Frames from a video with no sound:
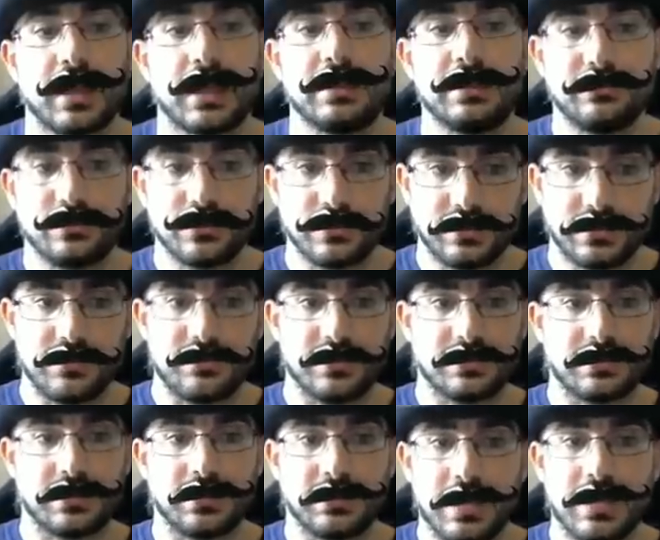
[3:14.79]
And if you give
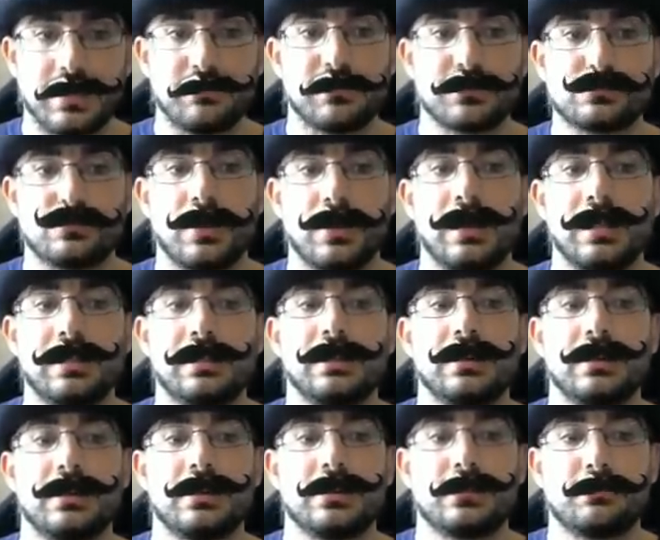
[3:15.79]
it a name as
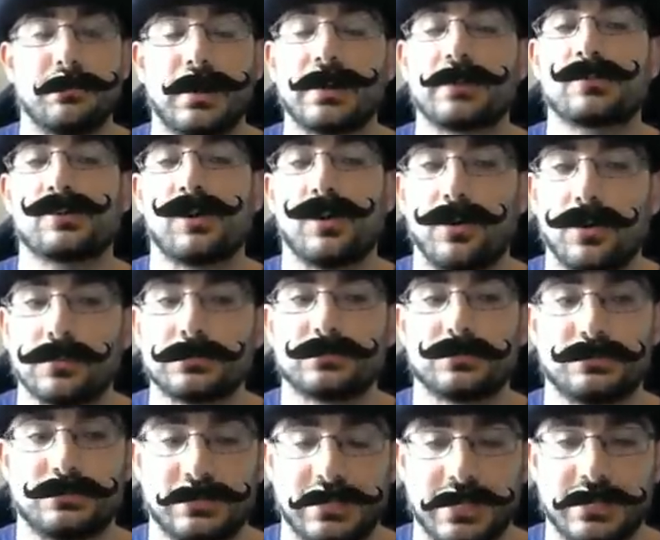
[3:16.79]
well, the macro
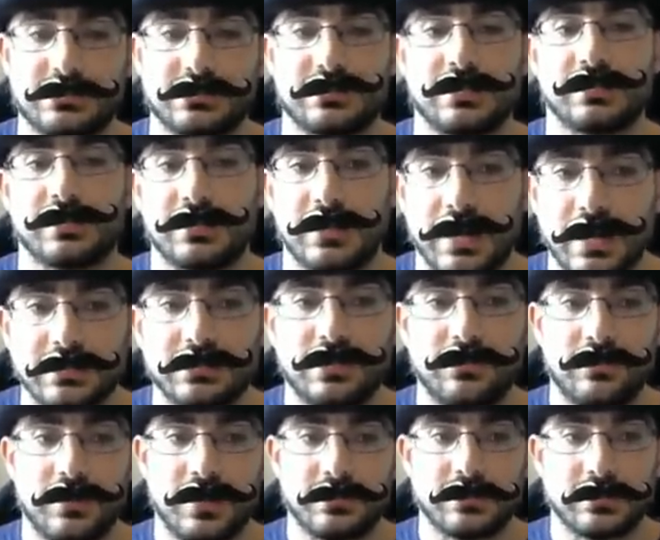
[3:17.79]
also checks that the
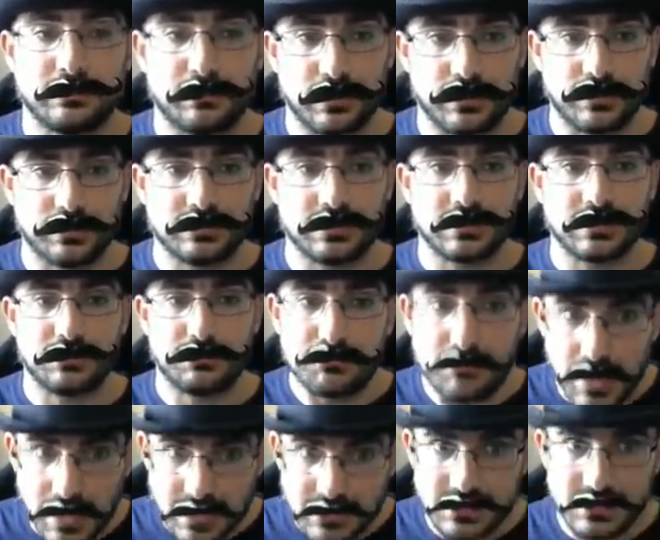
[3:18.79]
activated project
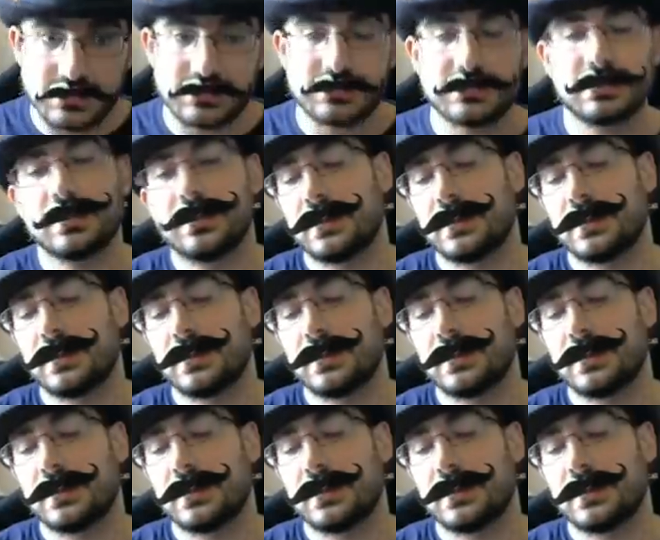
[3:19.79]
matches